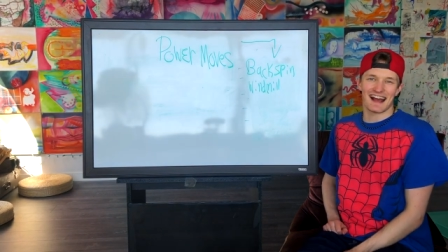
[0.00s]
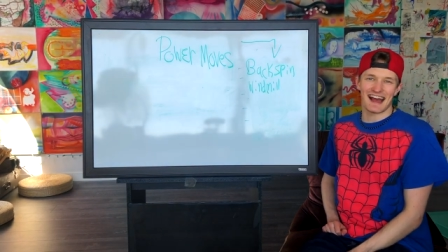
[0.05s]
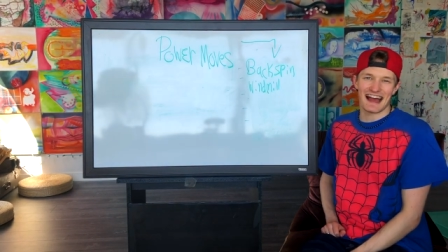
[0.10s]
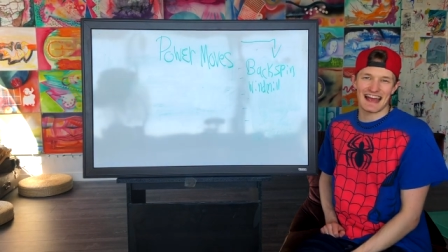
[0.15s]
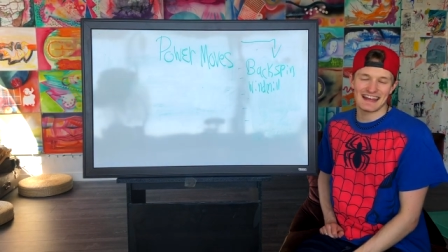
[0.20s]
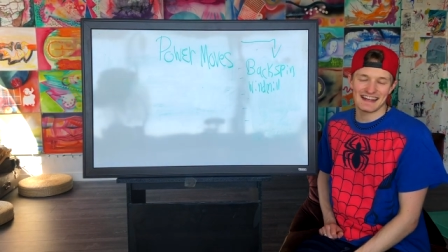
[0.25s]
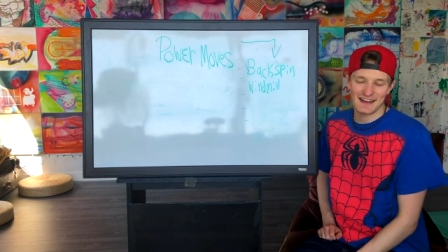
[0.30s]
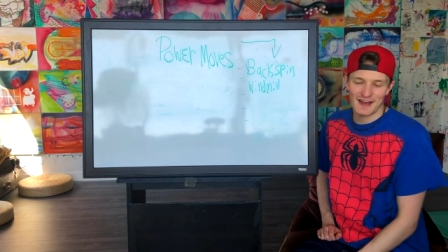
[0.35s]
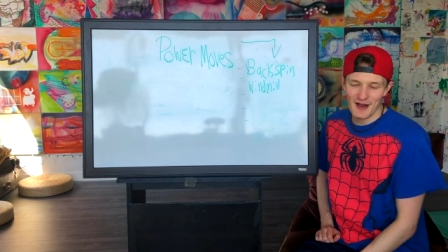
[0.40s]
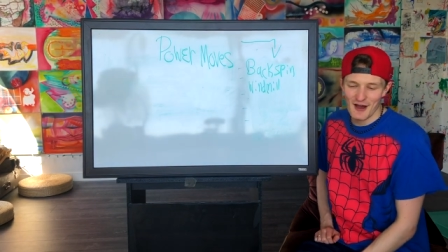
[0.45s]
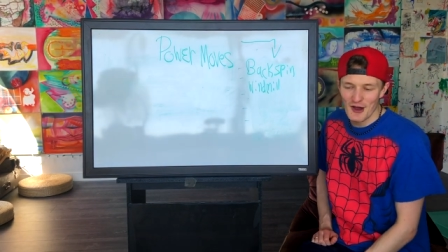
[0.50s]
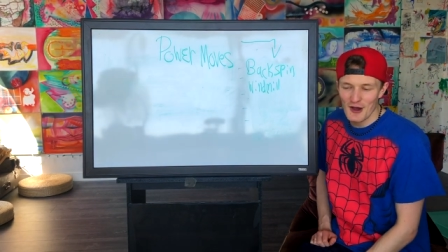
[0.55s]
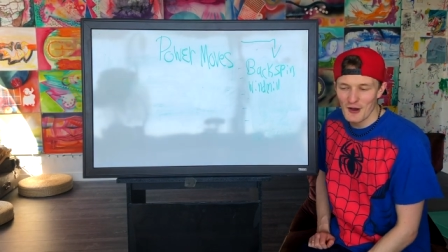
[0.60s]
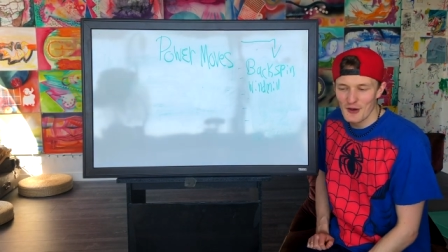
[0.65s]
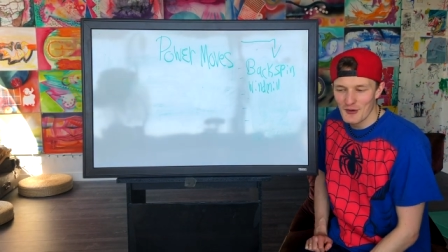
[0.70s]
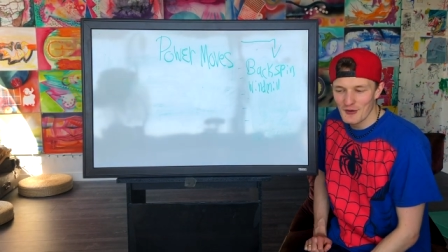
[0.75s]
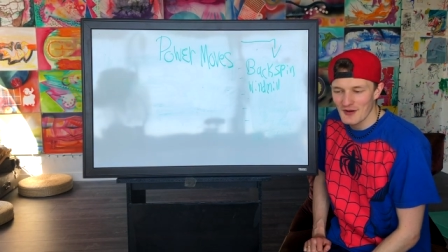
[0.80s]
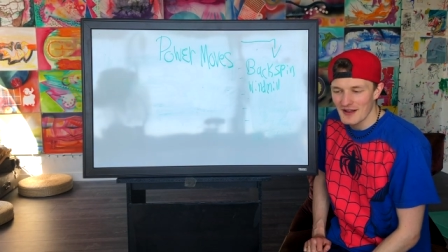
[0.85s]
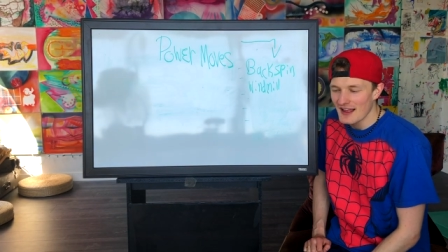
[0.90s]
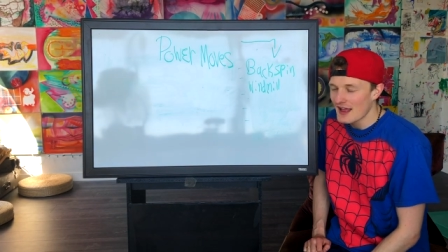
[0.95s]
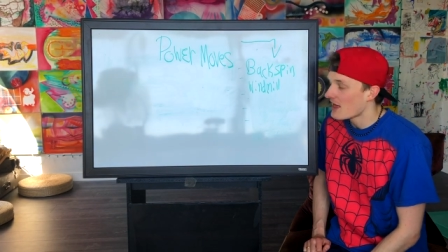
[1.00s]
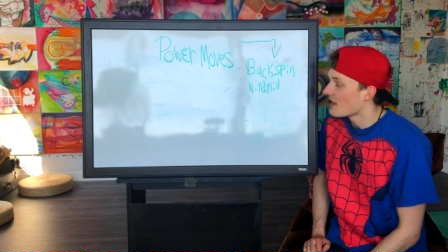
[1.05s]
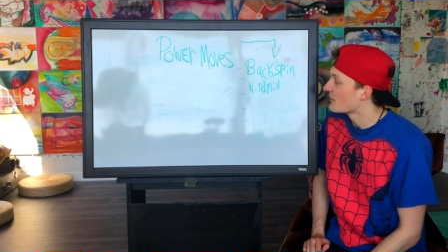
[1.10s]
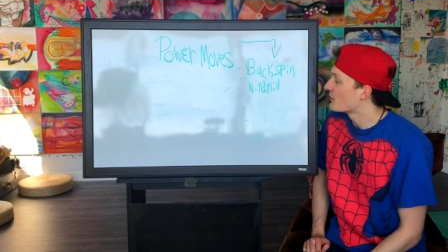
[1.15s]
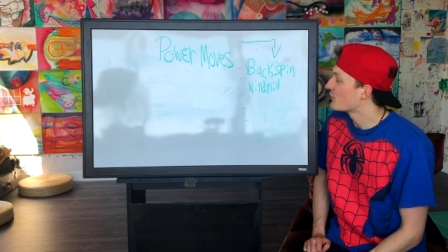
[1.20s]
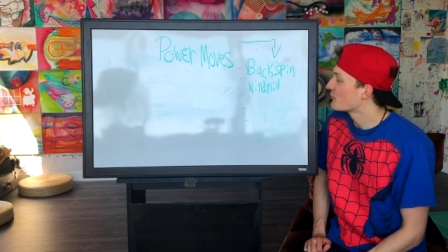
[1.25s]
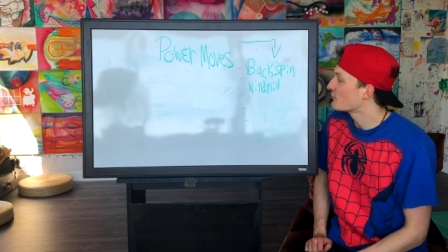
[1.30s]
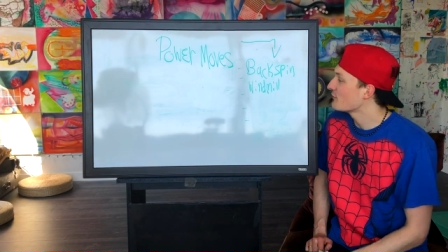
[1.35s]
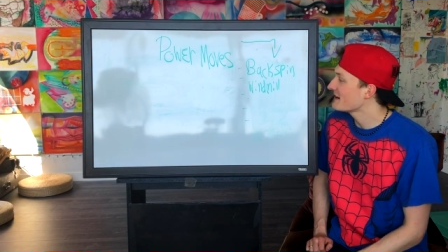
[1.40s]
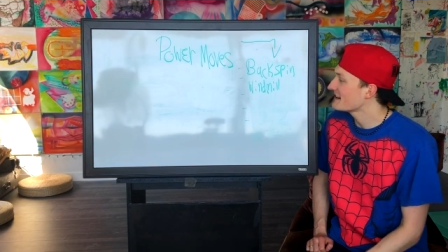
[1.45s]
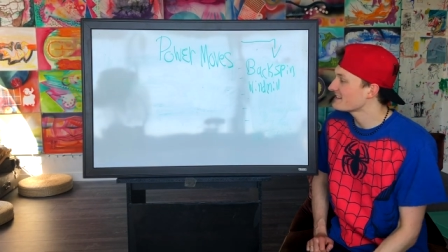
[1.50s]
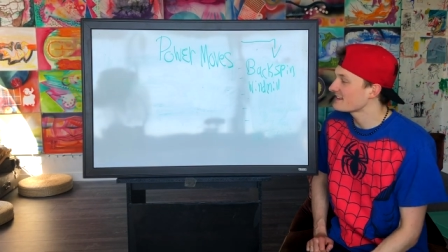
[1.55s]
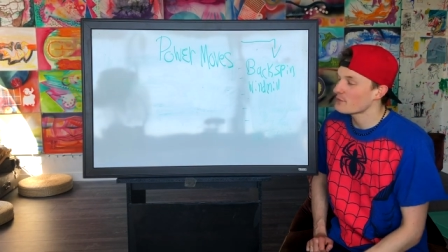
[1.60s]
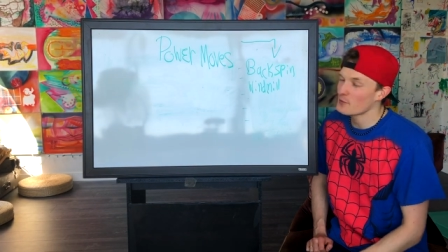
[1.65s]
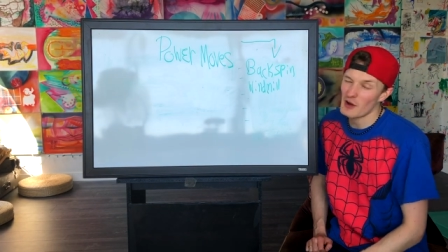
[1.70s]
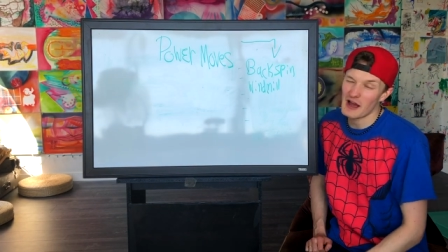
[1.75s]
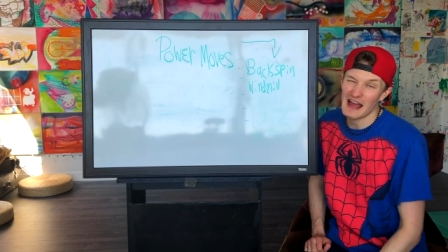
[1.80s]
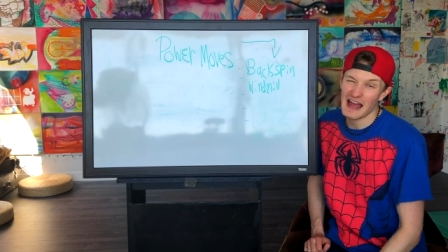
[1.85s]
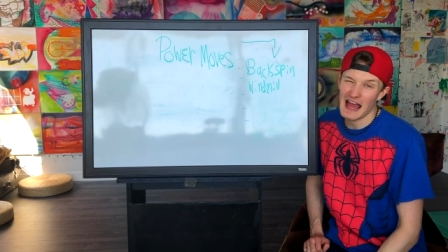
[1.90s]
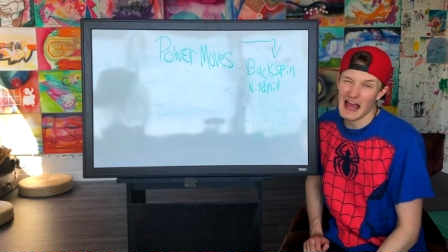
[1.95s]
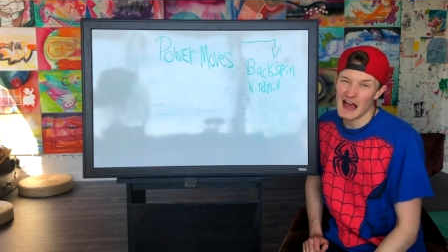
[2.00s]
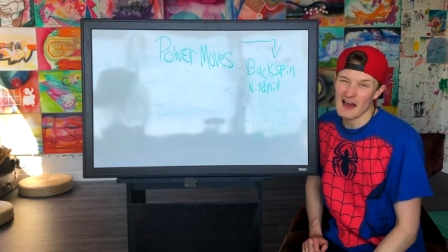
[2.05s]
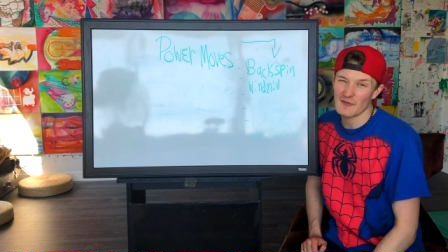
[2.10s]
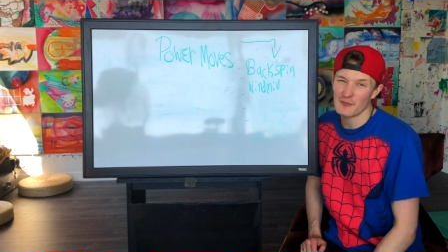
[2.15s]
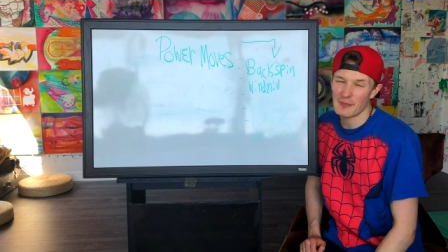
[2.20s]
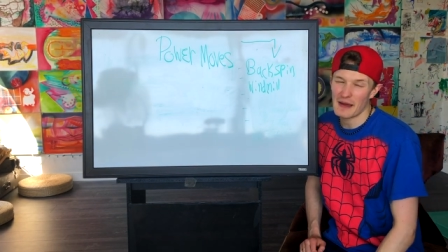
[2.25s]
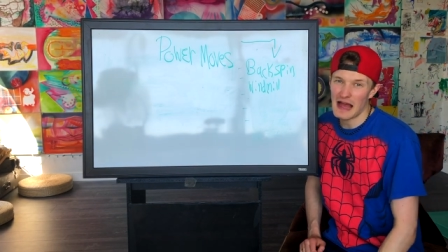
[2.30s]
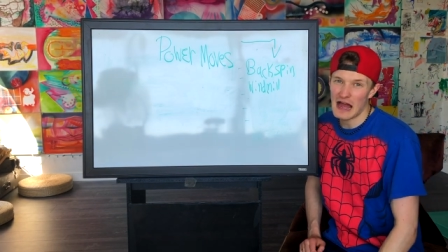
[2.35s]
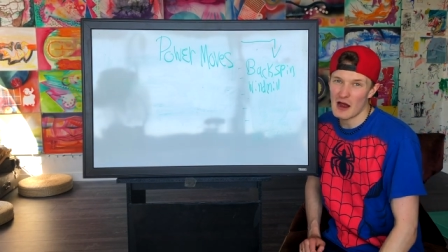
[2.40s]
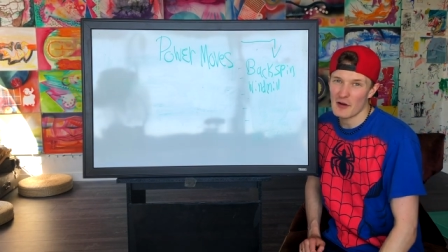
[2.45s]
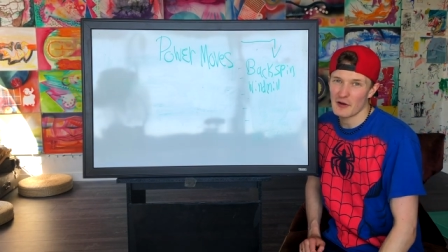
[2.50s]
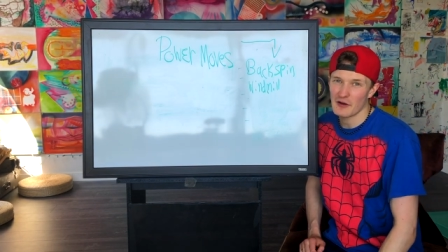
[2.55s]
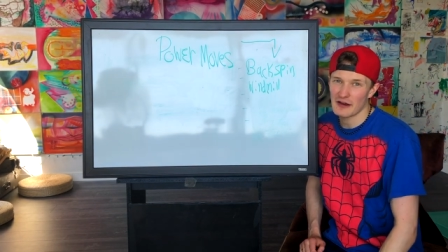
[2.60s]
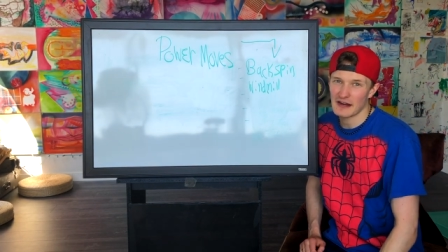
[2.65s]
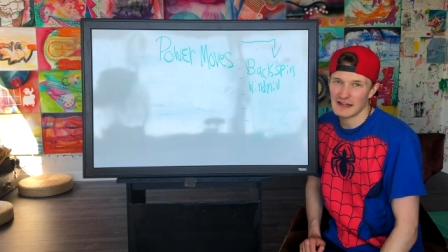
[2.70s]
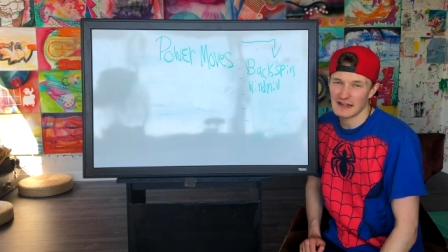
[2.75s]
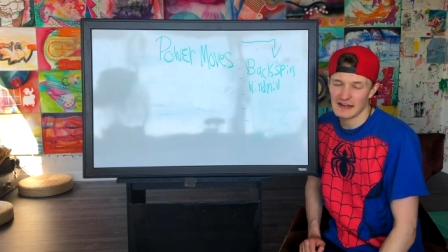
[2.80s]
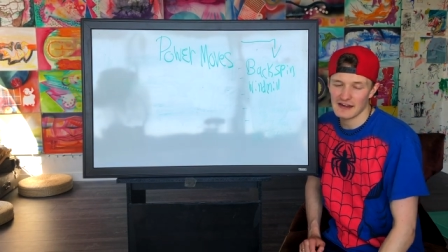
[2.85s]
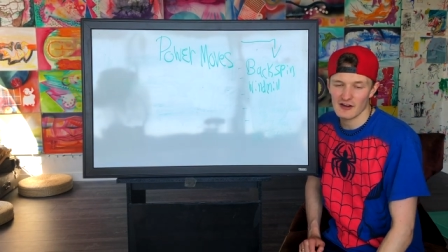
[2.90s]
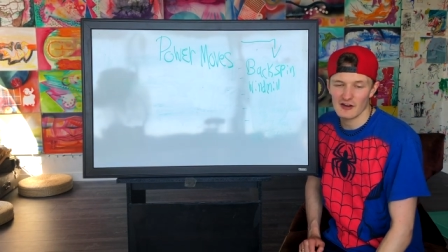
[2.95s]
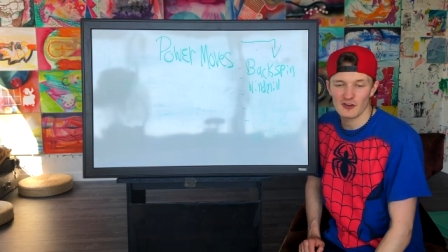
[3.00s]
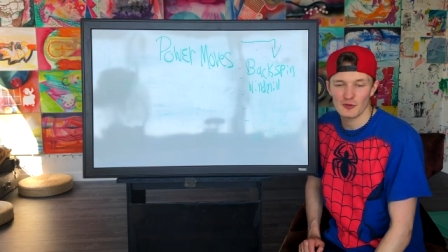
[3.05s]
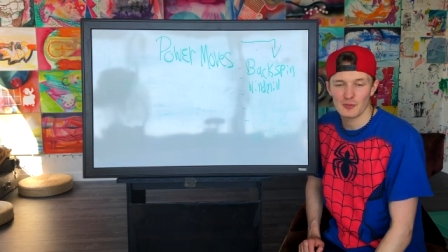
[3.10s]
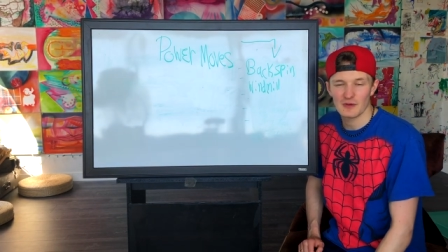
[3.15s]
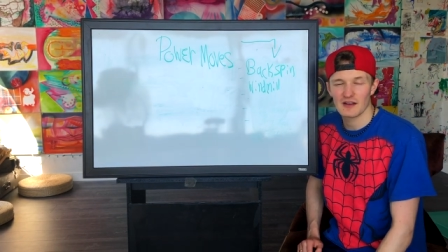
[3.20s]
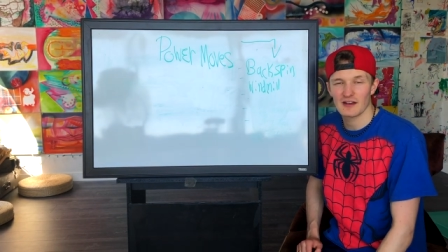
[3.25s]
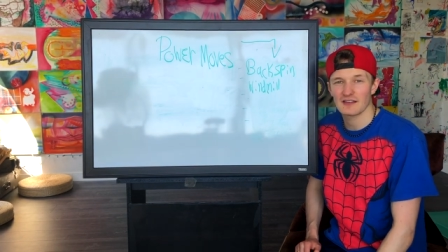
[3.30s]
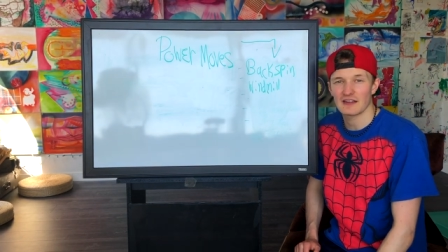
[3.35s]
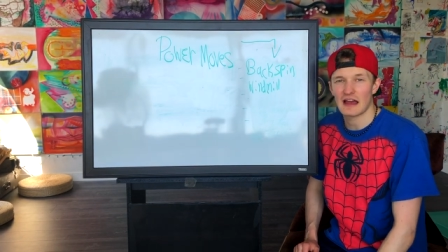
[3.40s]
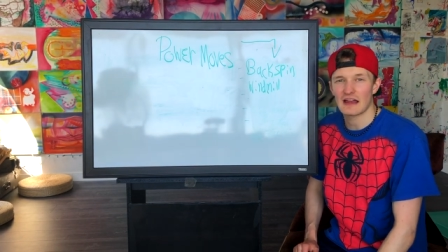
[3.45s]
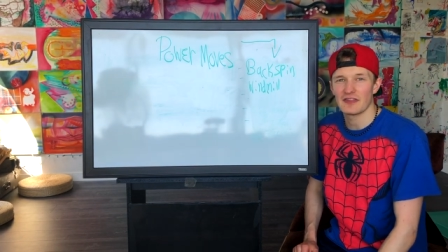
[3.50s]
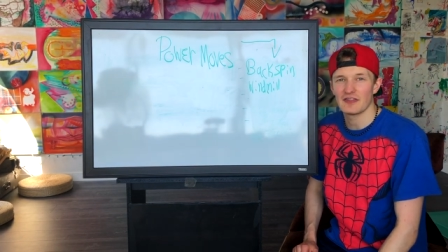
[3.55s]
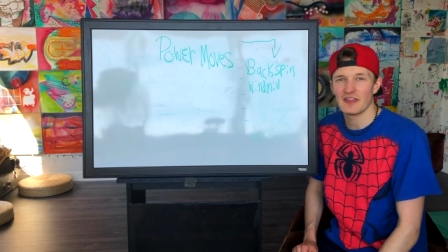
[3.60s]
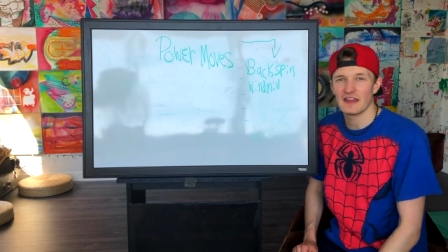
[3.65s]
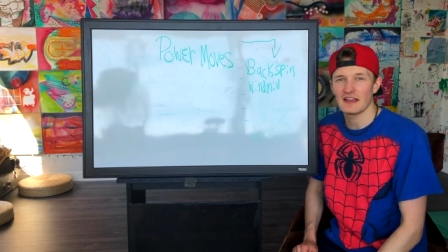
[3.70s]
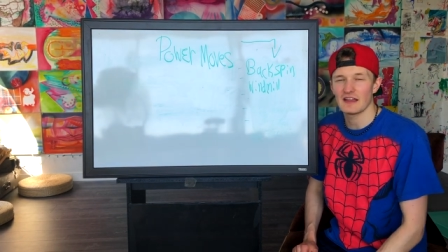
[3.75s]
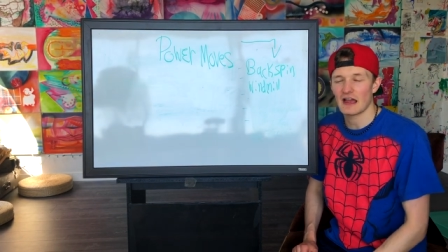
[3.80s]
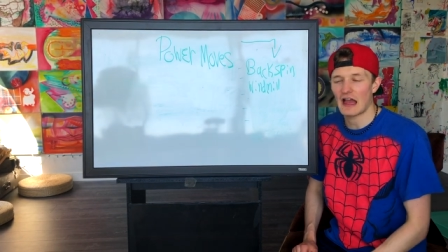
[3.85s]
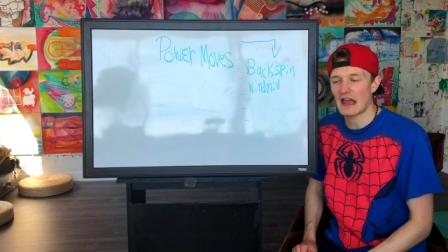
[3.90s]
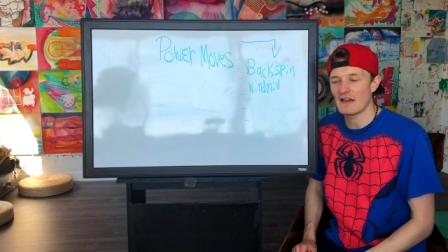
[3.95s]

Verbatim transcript: I know. The reason why I have power in here is because I think